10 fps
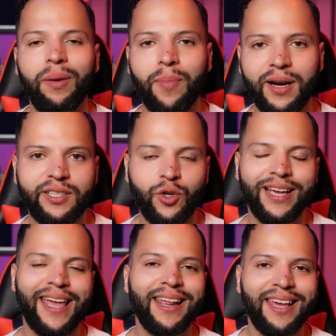way,
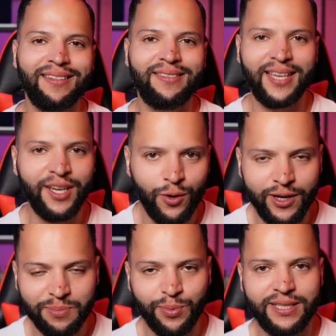Barcelona can continue
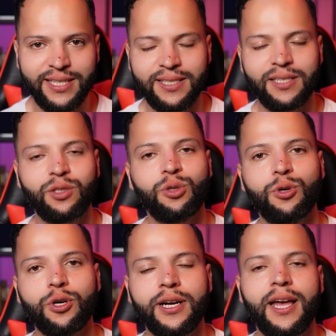its preseason
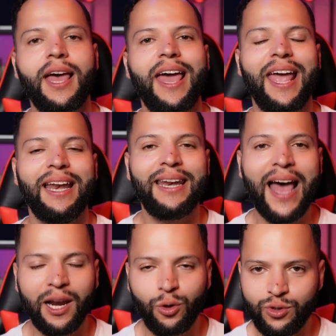tour and
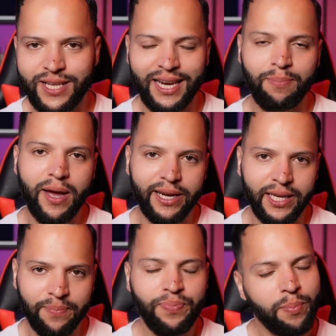not lose any
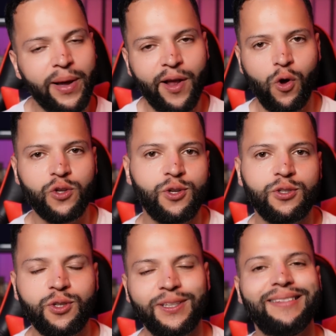money, but also
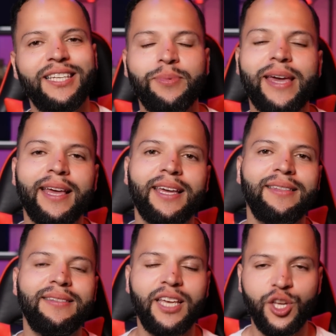so the team can
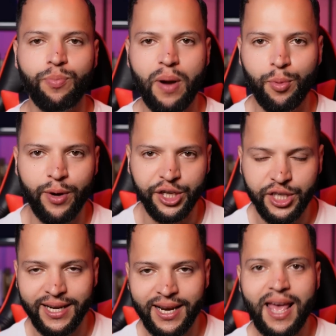continue
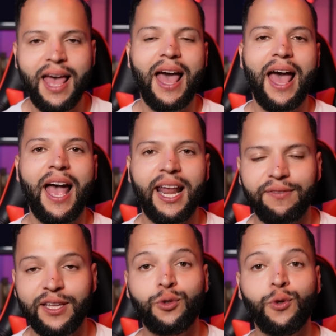preparation ahead
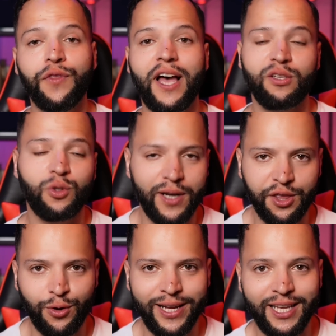of the
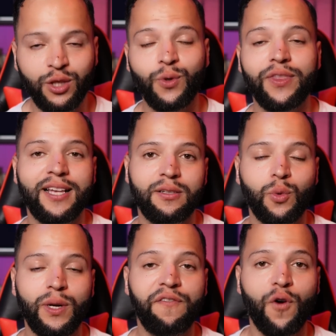
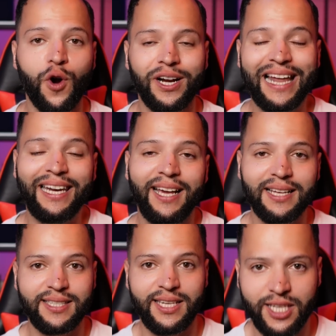2023-2024 La Liga
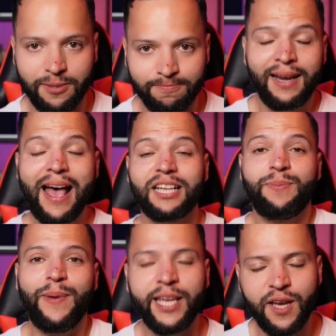season. Now,
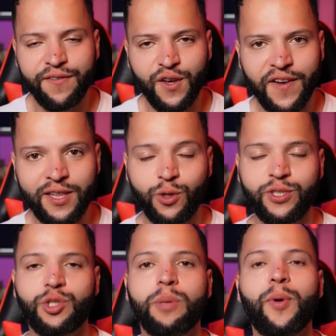speaking of Juventus,
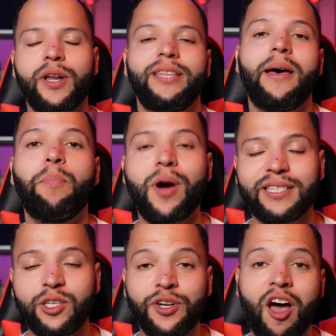it's reported that
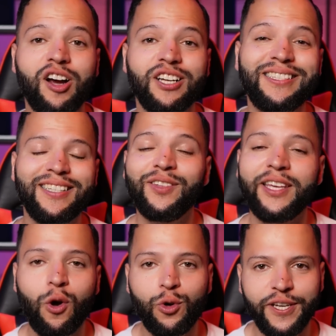Barcelona are still
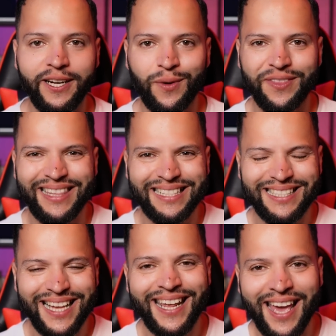negotiating with the
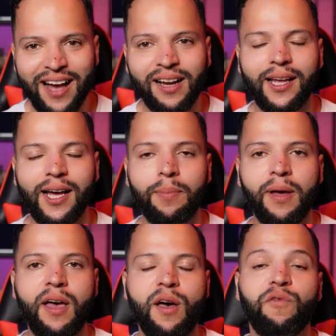Serie A club
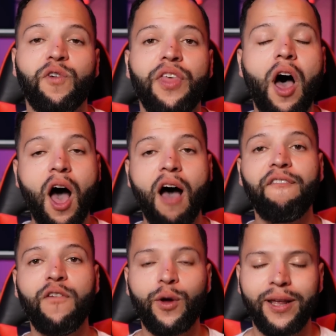for the
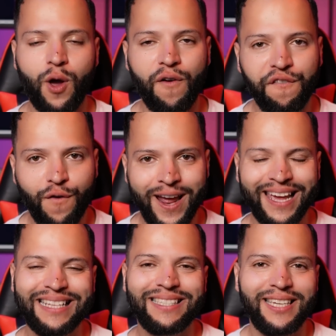offloading of Frank
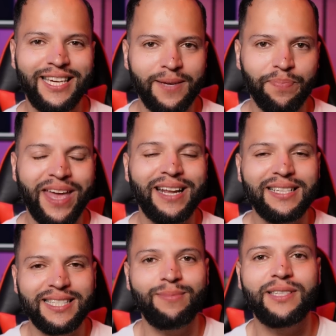Kessié, and it
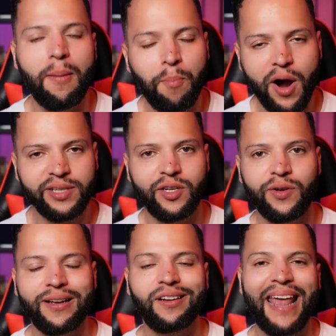seems that
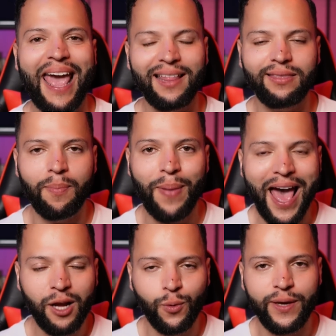Barcelona could end up
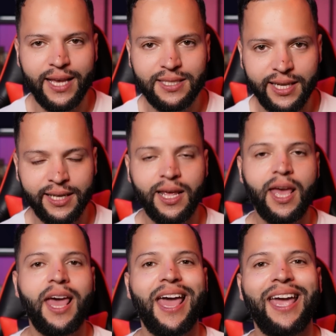acquiescing
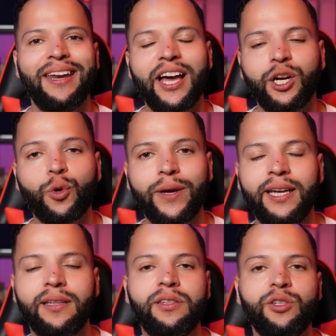and
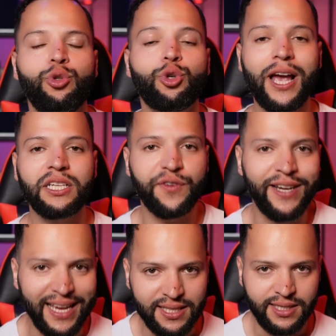agreeing to
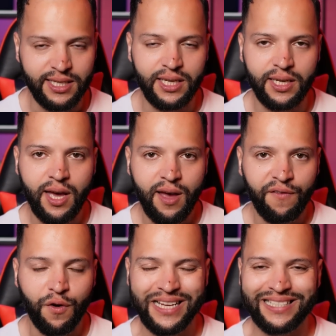transferring Kessié
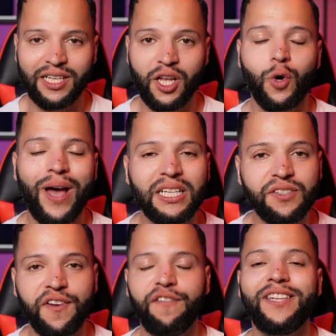for as low as
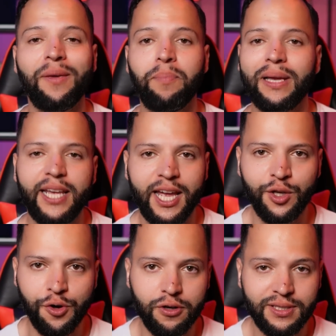50 million
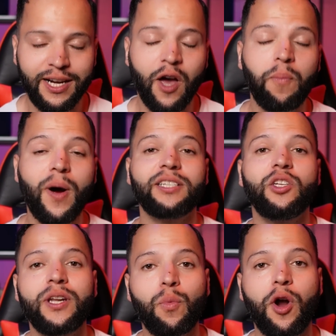euros. Now,
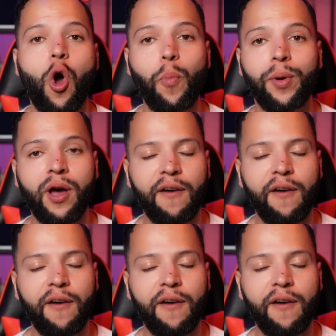Barcelona were hoping to